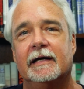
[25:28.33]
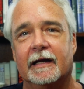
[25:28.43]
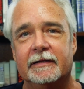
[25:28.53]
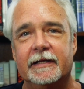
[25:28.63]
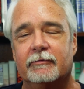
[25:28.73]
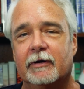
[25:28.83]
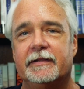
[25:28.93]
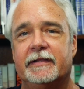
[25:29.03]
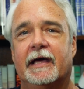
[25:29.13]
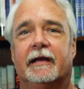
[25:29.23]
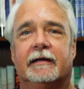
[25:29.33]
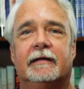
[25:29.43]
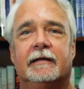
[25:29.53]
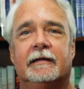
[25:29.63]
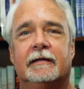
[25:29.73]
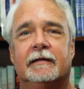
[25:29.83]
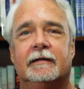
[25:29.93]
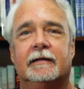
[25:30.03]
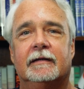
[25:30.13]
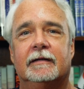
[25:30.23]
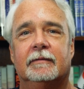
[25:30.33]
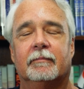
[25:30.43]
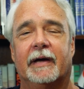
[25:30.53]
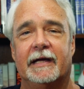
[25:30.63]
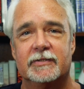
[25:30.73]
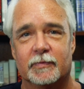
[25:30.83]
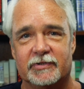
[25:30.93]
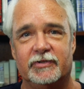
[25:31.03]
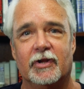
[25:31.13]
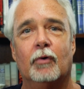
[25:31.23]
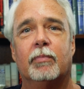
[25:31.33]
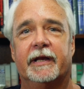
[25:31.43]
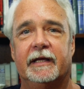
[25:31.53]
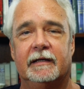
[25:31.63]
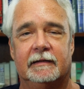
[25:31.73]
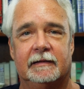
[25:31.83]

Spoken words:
And I think right then, my answer was nobody.